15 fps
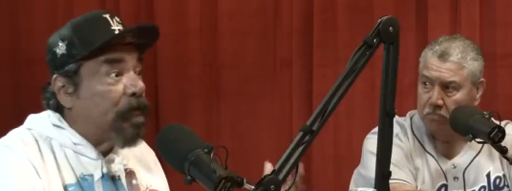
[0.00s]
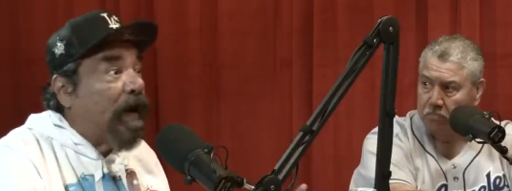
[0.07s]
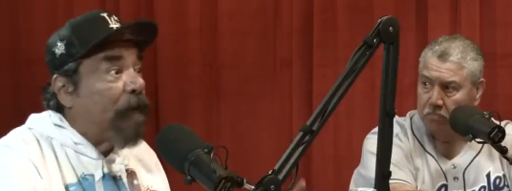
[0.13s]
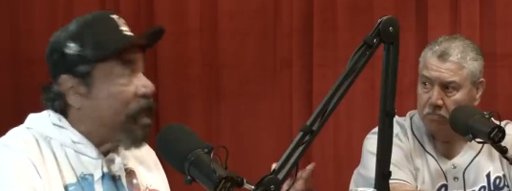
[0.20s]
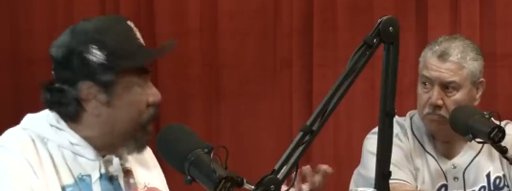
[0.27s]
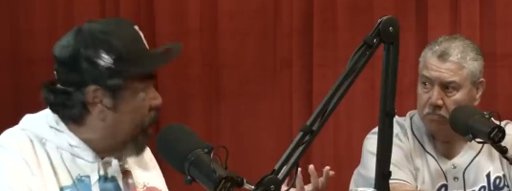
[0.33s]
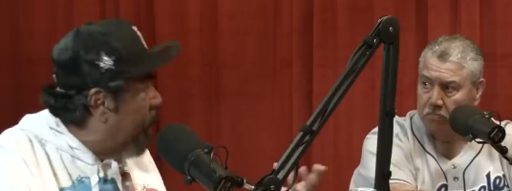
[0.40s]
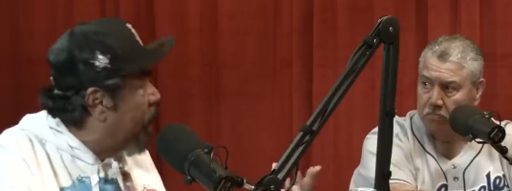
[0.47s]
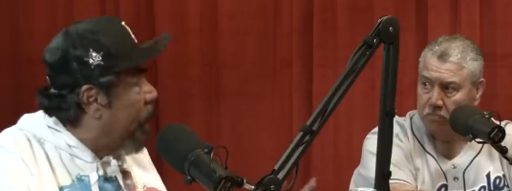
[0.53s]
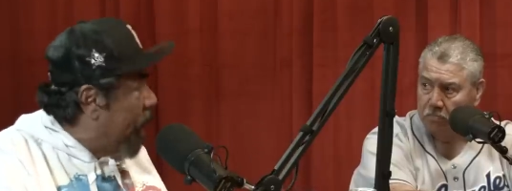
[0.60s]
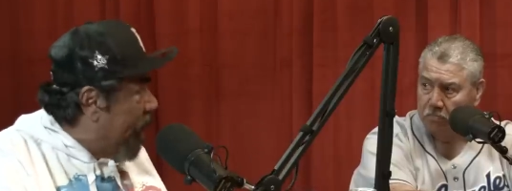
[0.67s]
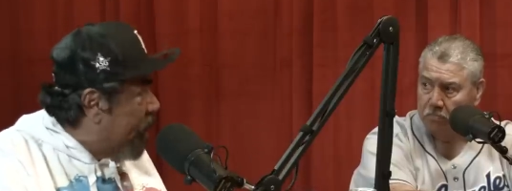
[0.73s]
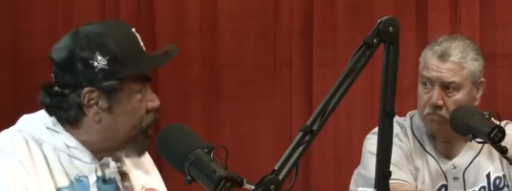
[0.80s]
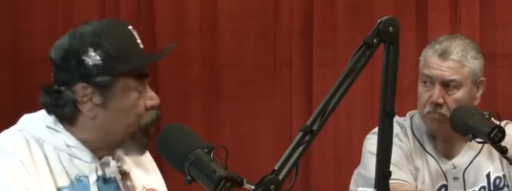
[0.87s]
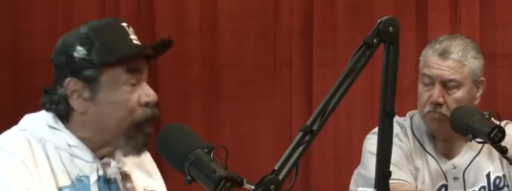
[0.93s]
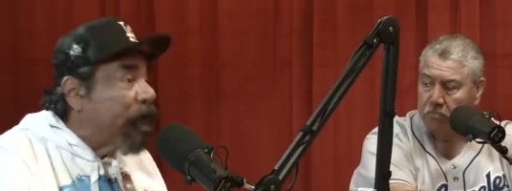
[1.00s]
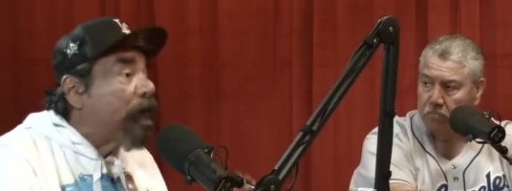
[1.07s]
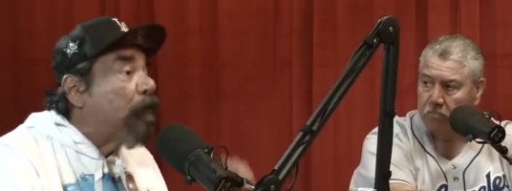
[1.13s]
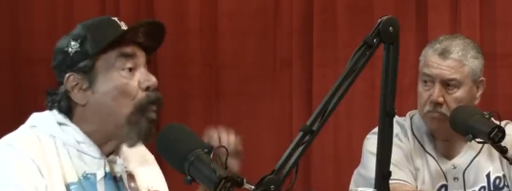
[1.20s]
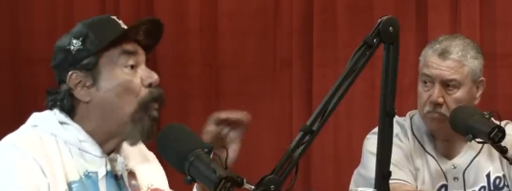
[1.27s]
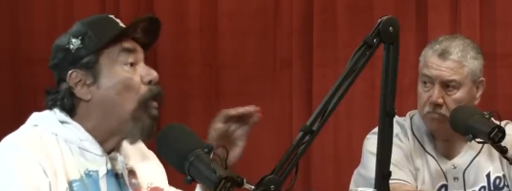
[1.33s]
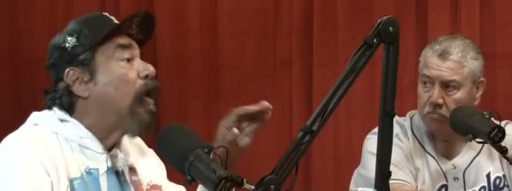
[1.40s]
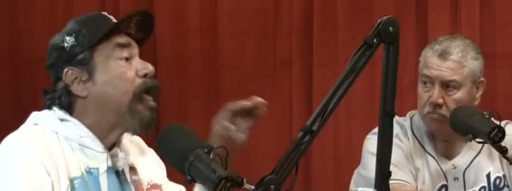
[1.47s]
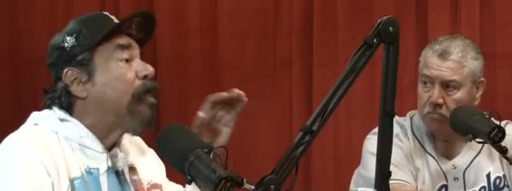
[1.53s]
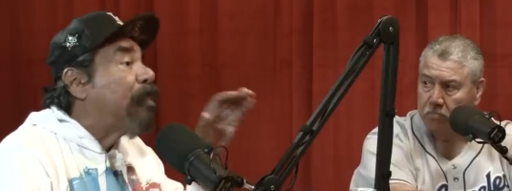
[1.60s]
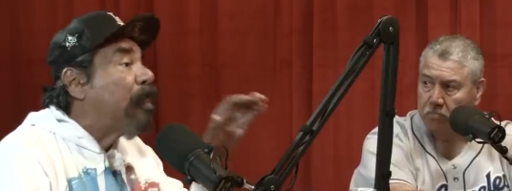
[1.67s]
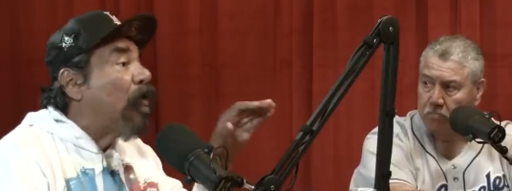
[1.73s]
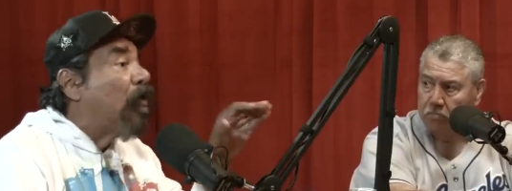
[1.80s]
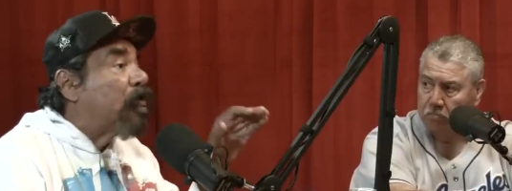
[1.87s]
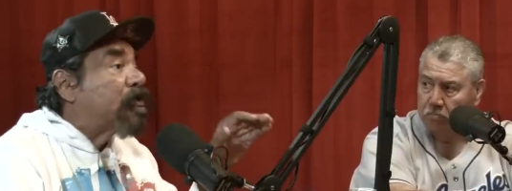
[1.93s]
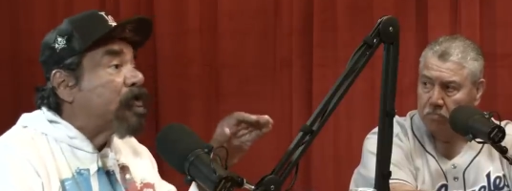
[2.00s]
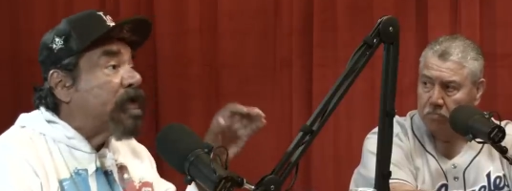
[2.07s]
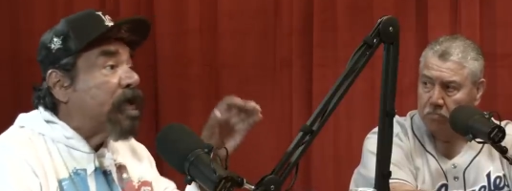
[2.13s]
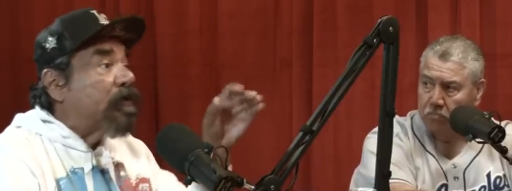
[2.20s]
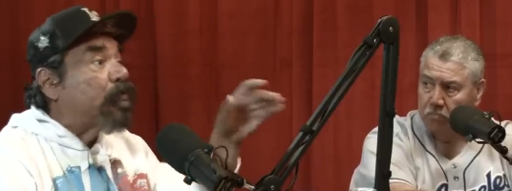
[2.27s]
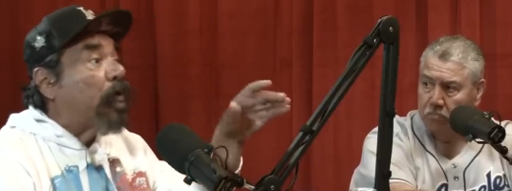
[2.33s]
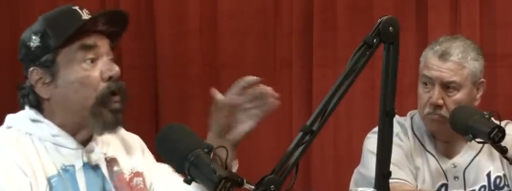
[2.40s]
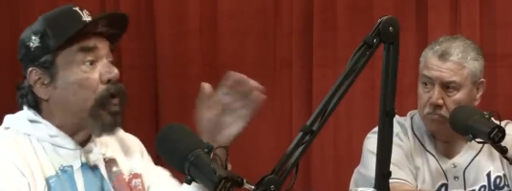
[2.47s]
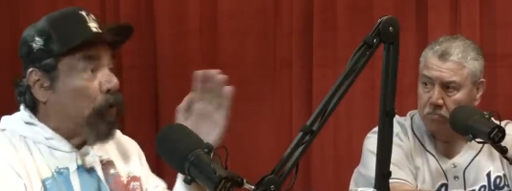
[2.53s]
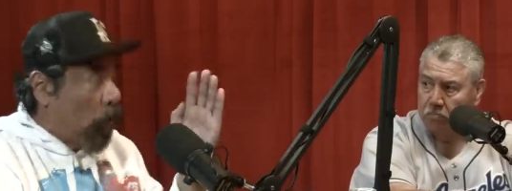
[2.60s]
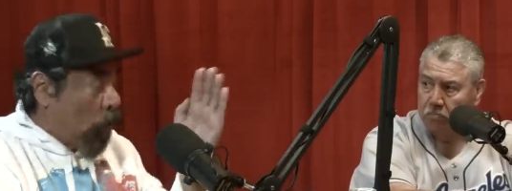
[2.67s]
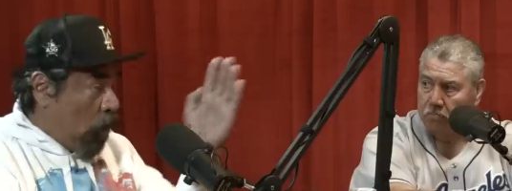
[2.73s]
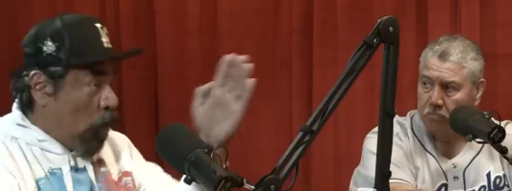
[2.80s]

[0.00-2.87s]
Speaker 1: I mean, it's really one of those things where you